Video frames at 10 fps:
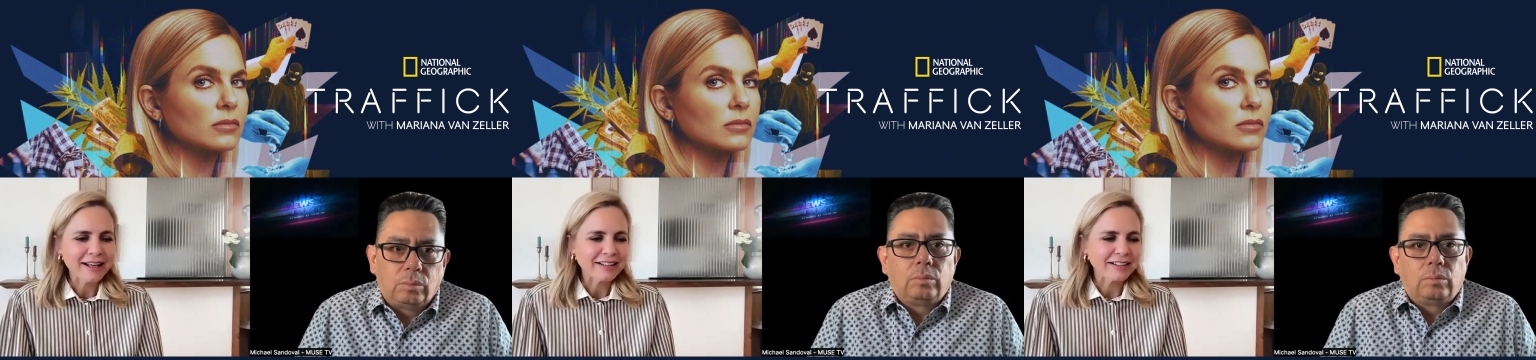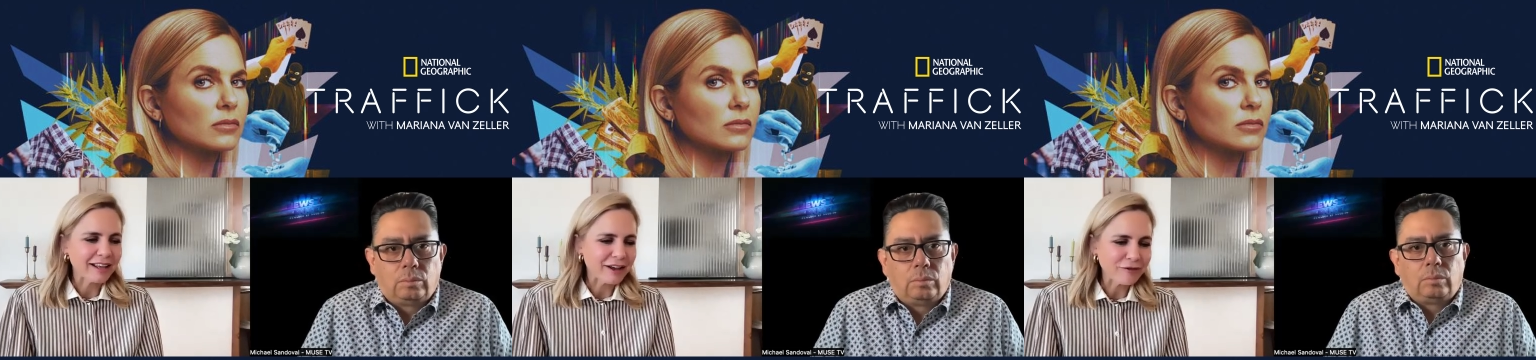
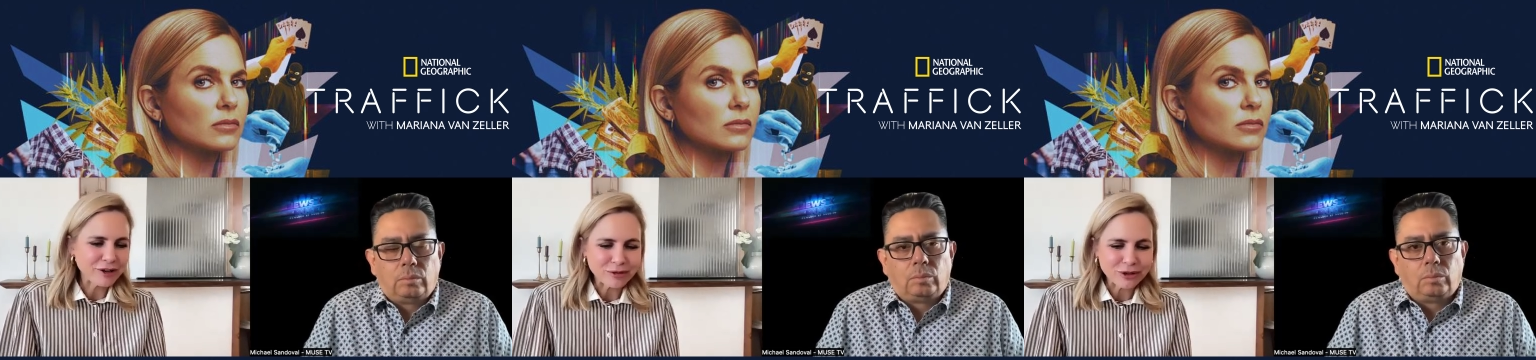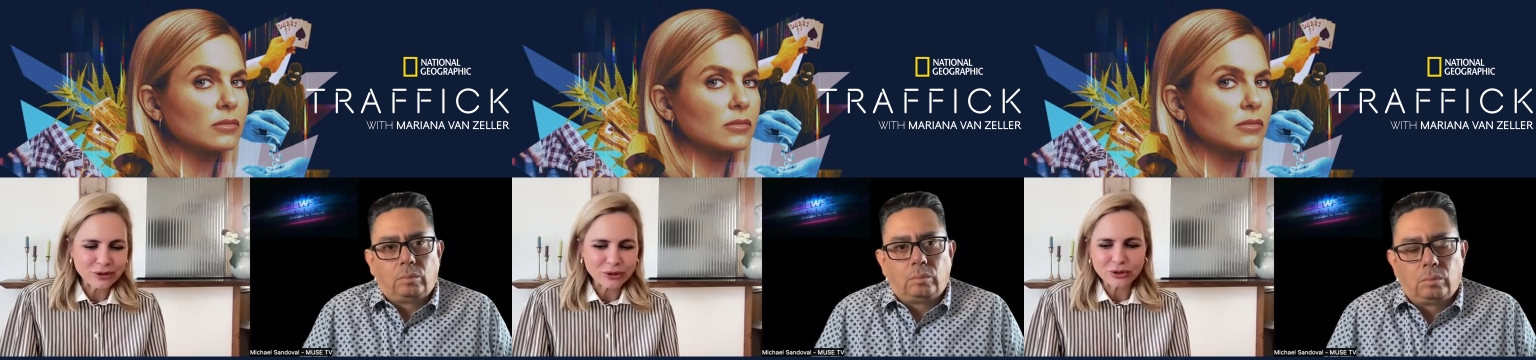Speaker 1: safe
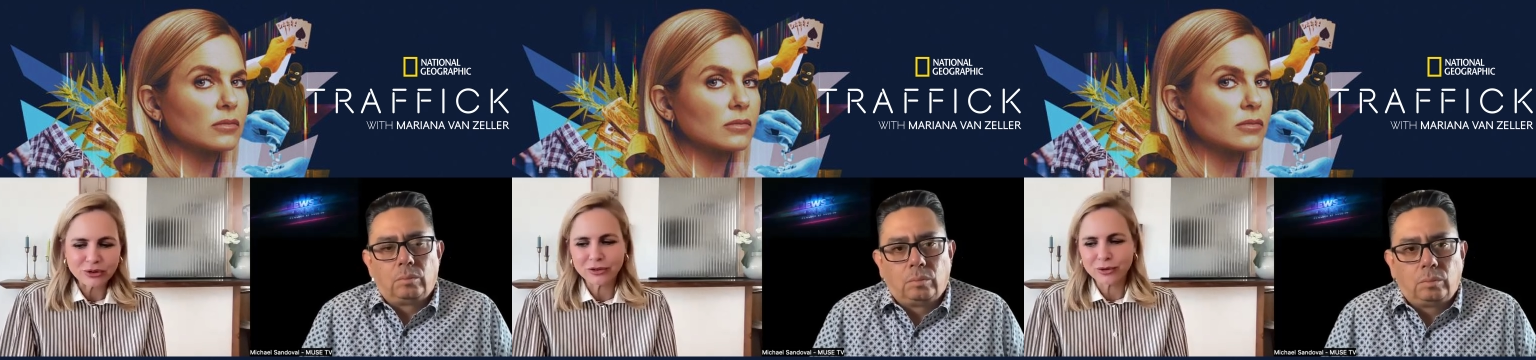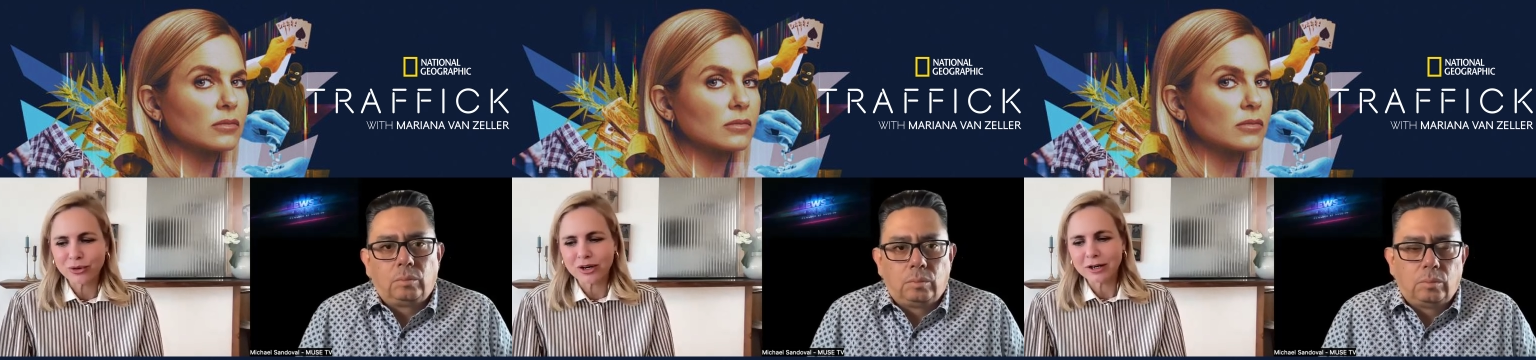neighborhoods
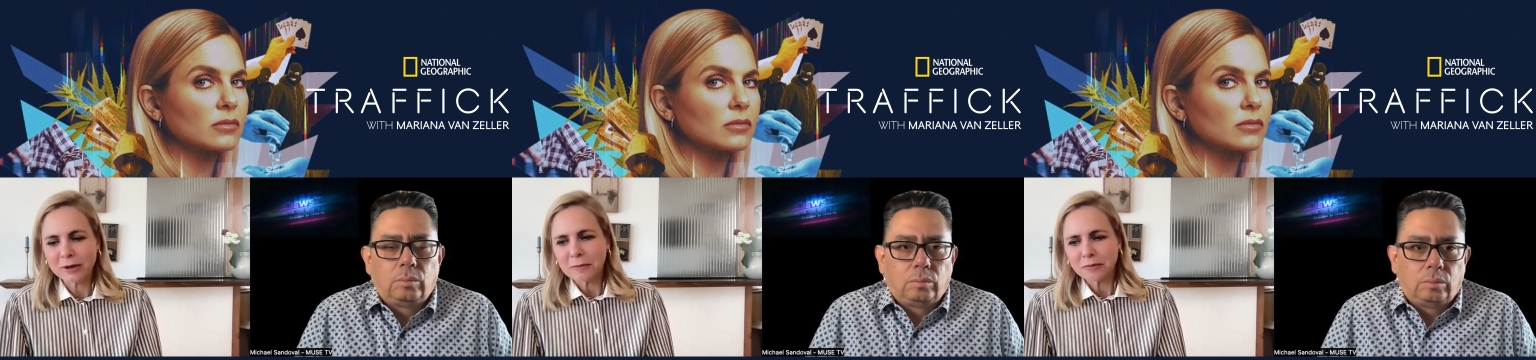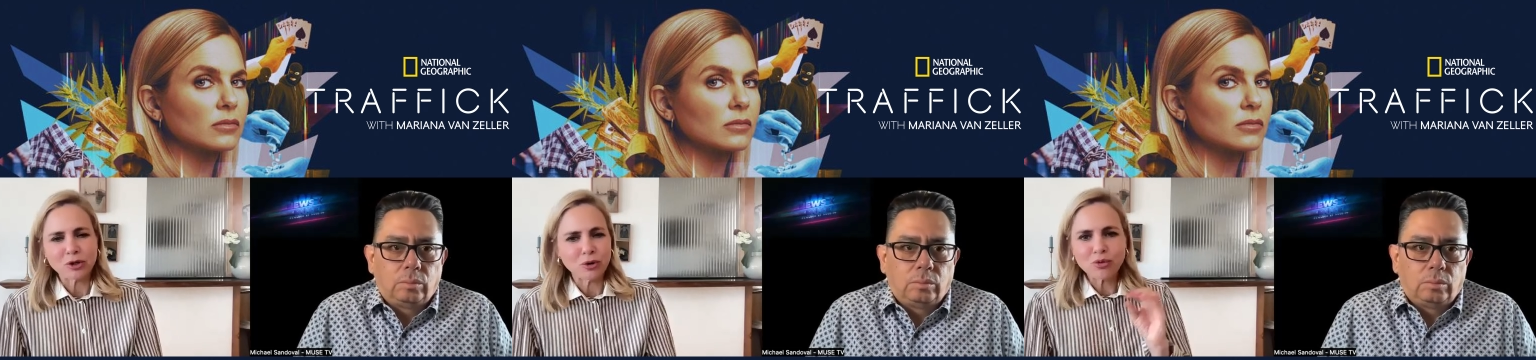or
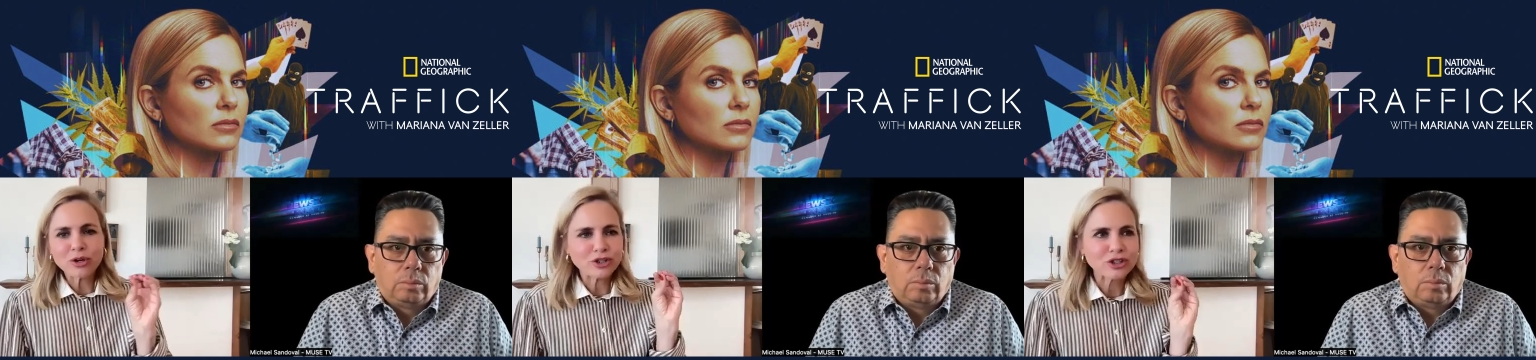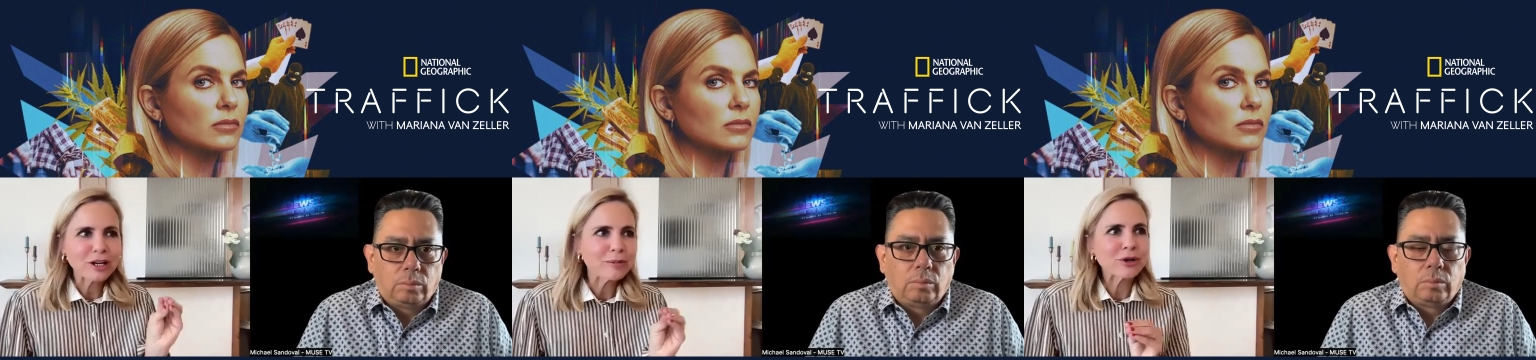you know rich
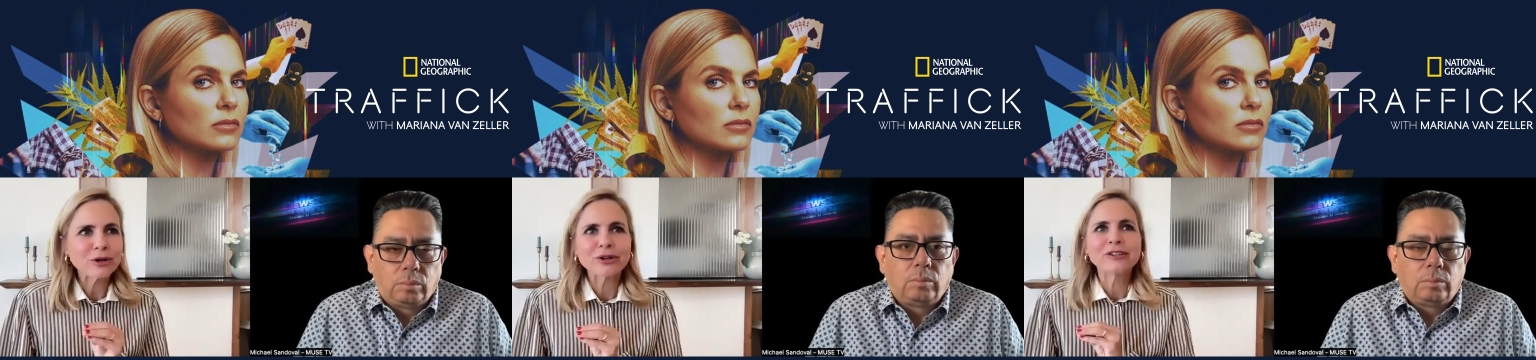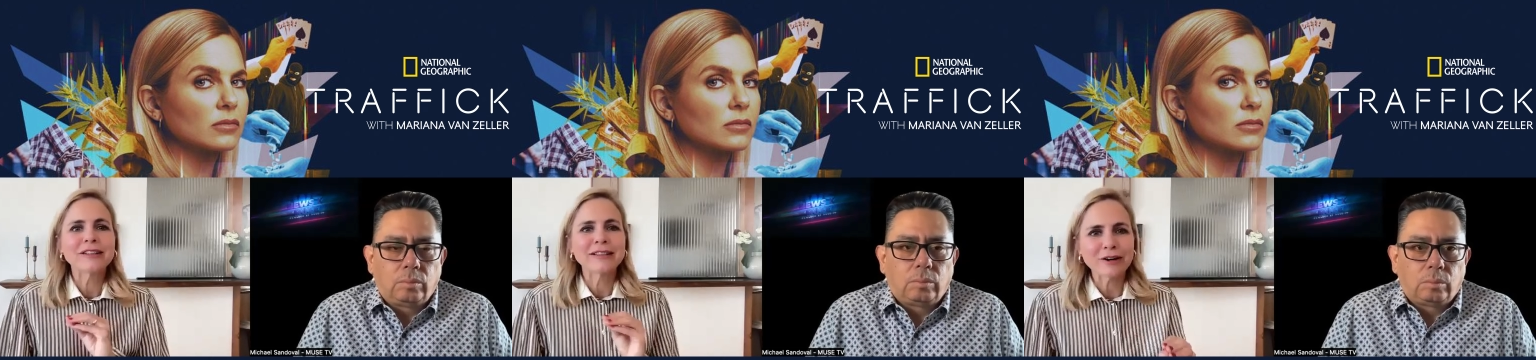neighborhoods and